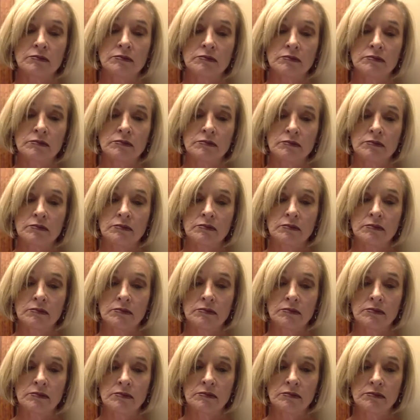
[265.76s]

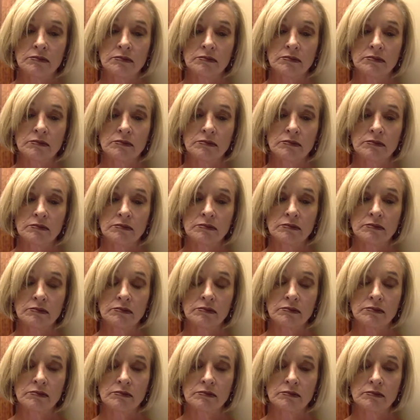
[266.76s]

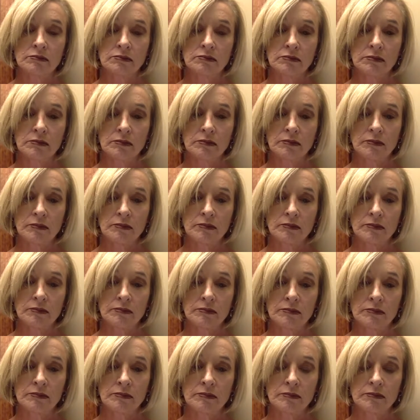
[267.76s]

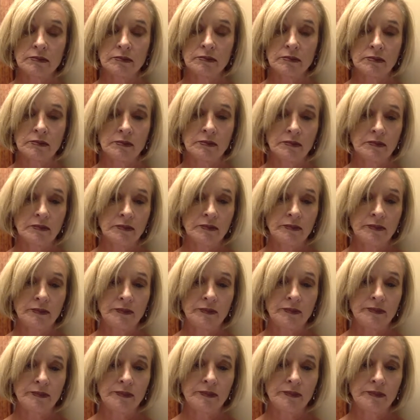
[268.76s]

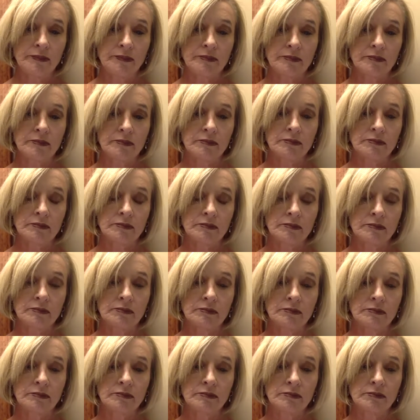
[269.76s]

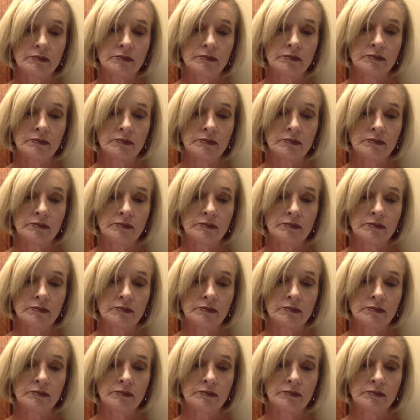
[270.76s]
This person isn't speaking.